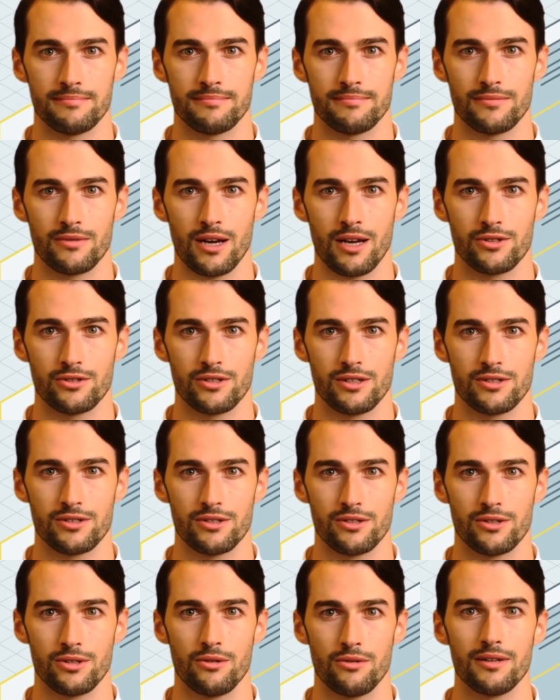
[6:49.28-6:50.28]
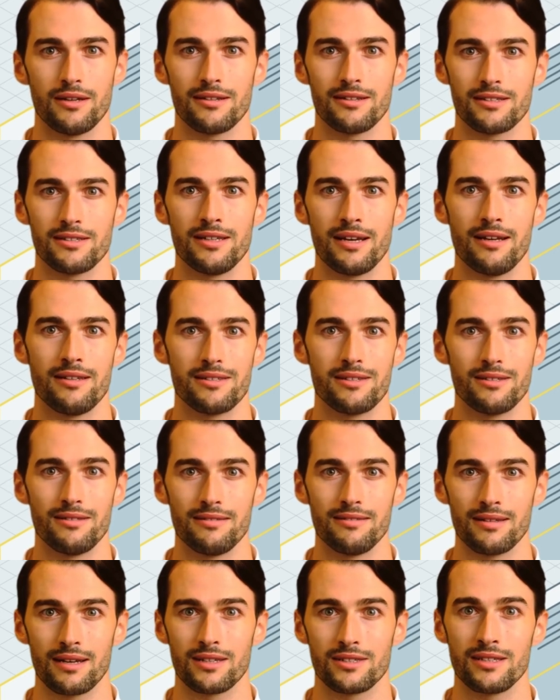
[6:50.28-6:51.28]
Crashtest Security detects,
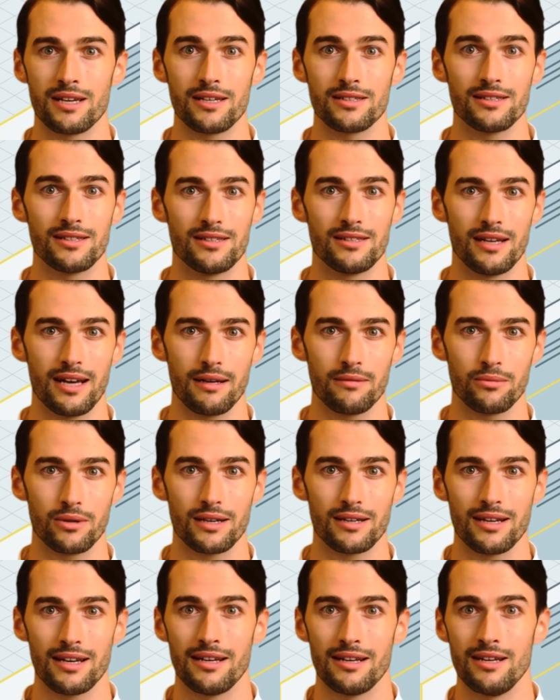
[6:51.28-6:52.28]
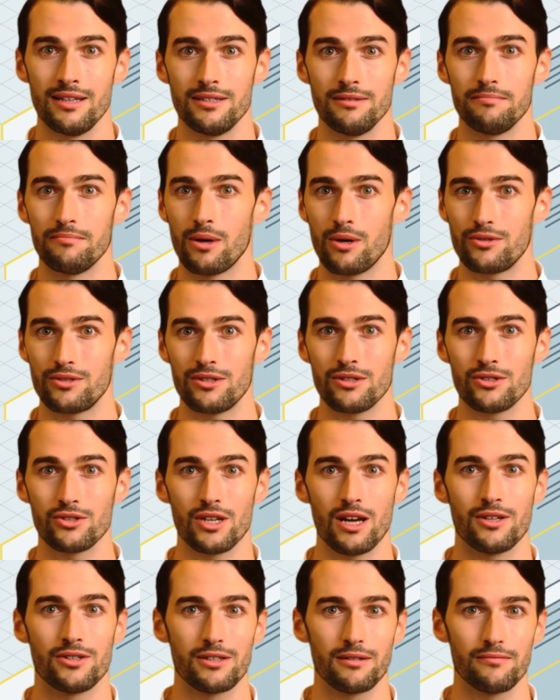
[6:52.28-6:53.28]
assesses, and remediates most
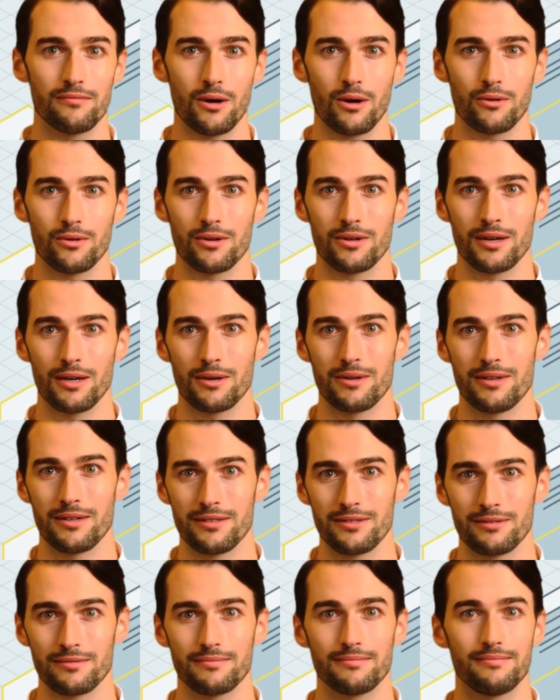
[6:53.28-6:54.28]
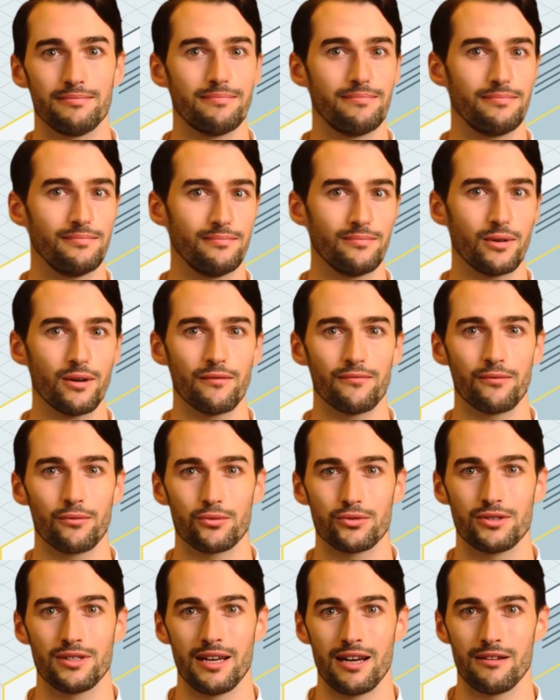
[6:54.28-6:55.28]
injection vulnerabilities. Run a
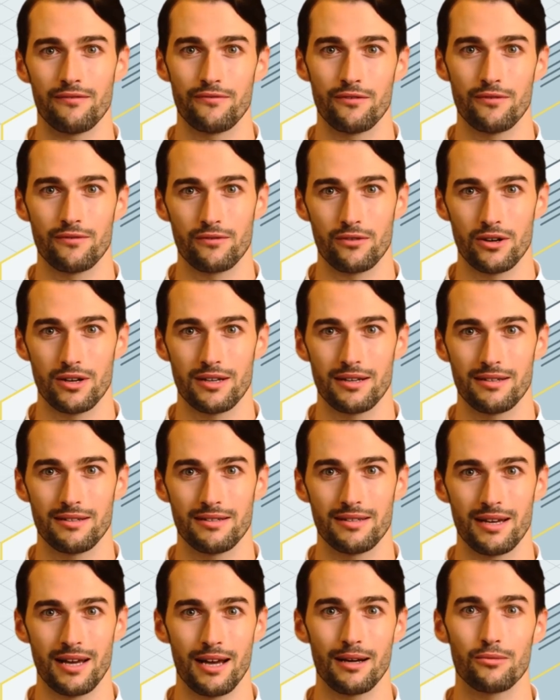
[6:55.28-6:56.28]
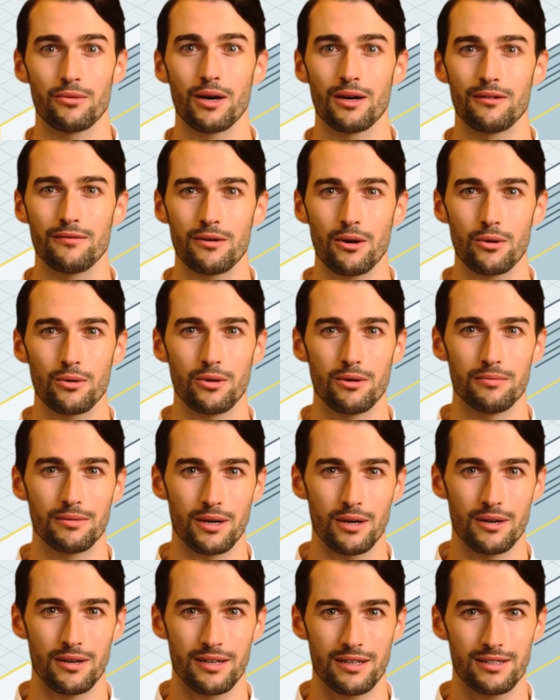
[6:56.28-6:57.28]
full scan for free, and run a
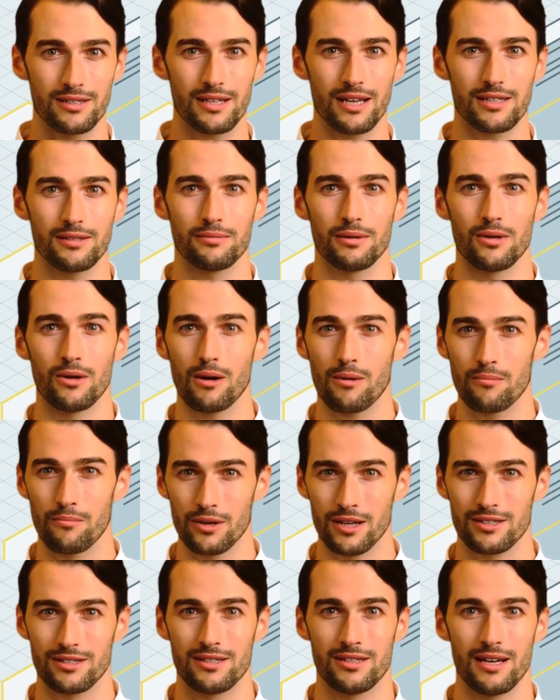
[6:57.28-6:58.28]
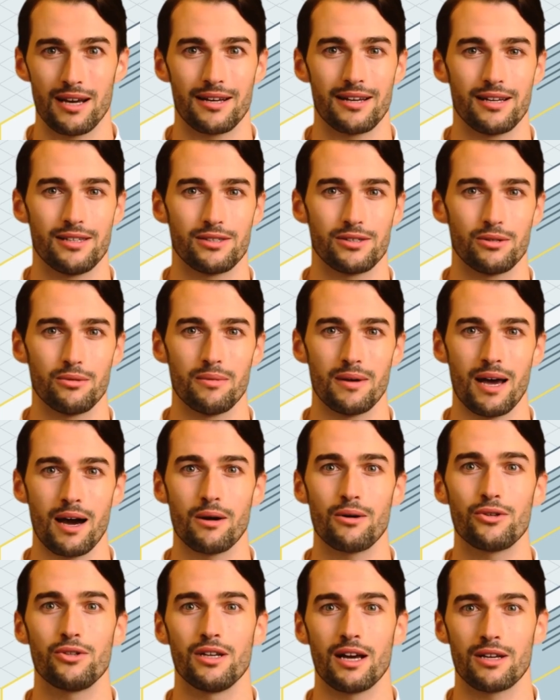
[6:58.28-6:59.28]
vulnerability assessment on risks like
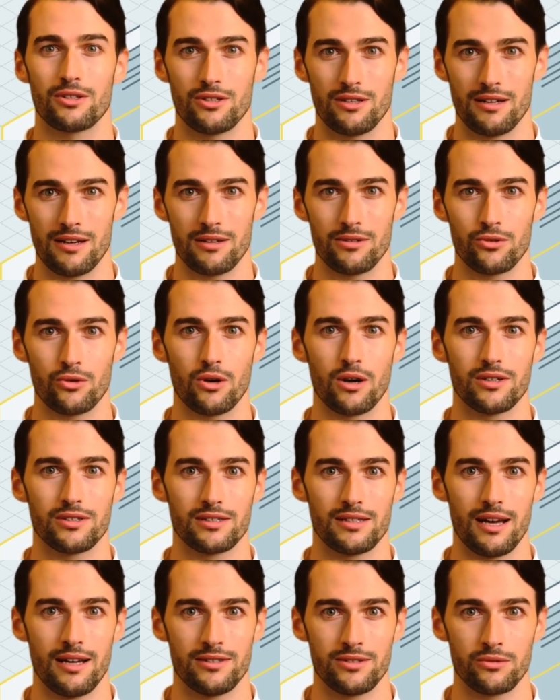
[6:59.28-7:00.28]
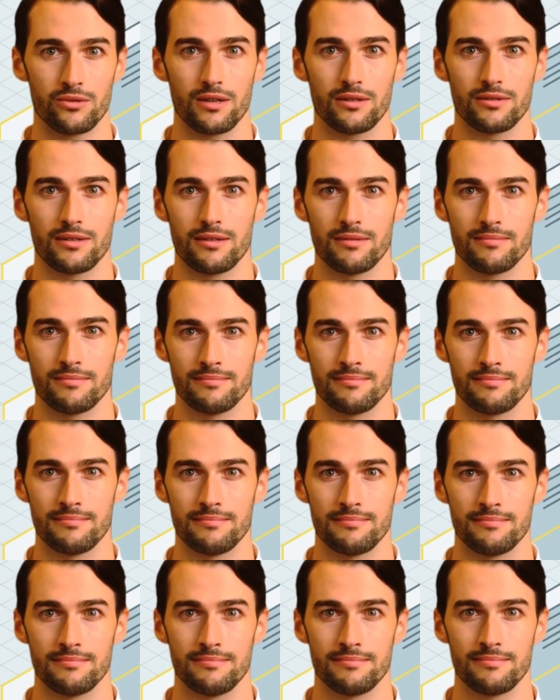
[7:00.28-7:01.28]
SQL injection and cross-site scripting.
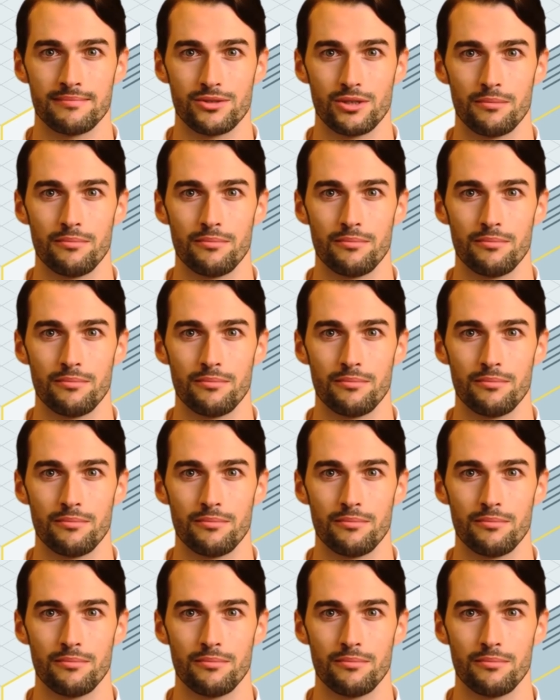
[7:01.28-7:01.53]
To